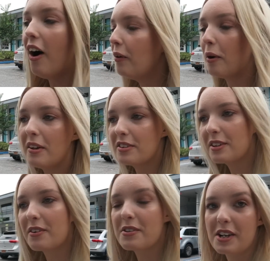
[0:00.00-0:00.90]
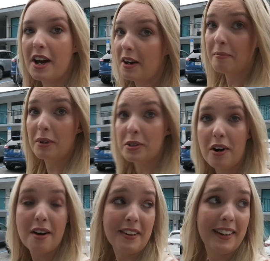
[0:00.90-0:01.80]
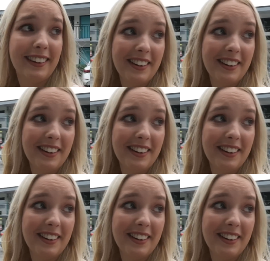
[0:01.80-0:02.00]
Oh, I went to the wrong side. I'm not driving.